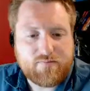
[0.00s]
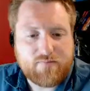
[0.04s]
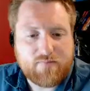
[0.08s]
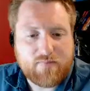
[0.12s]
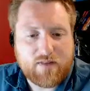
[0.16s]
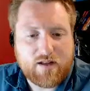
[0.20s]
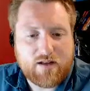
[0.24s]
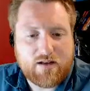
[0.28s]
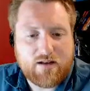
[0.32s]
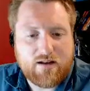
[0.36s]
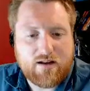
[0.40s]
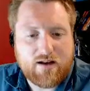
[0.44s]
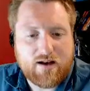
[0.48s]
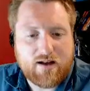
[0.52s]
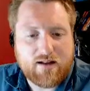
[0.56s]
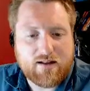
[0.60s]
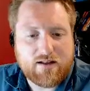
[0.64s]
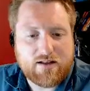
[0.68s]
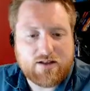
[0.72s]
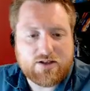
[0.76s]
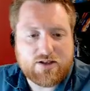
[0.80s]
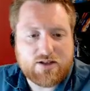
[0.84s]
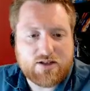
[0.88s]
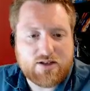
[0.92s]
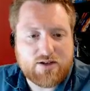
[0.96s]

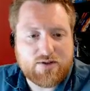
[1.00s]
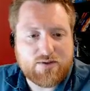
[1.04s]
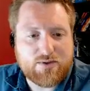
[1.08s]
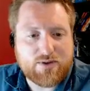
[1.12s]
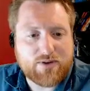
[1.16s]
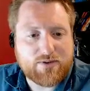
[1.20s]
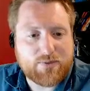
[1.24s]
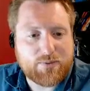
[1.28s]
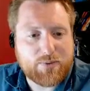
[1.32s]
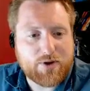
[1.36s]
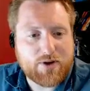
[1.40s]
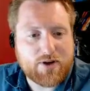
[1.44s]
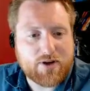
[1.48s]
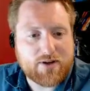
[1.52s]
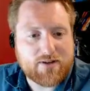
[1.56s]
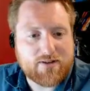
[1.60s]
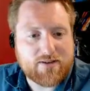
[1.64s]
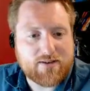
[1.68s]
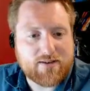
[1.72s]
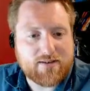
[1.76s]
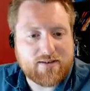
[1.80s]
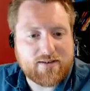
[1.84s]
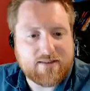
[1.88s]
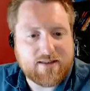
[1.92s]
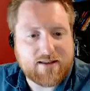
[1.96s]
Knowledge and new
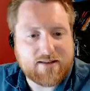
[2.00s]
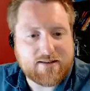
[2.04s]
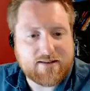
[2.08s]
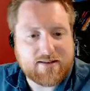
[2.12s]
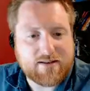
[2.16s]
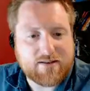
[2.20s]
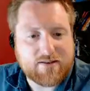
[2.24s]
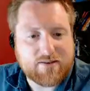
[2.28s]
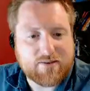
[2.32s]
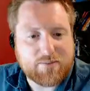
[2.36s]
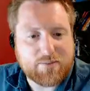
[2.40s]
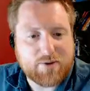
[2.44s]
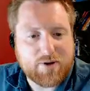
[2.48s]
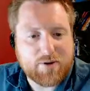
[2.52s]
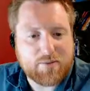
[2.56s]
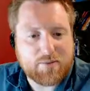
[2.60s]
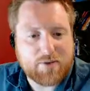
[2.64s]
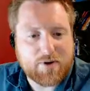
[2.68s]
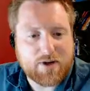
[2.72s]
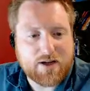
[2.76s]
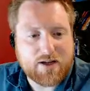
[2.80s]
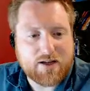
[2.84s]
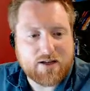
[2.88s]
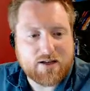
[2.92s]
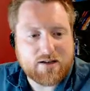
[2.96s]
experiences. That sounds
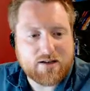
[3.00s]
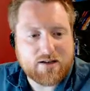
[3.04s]
appropriate.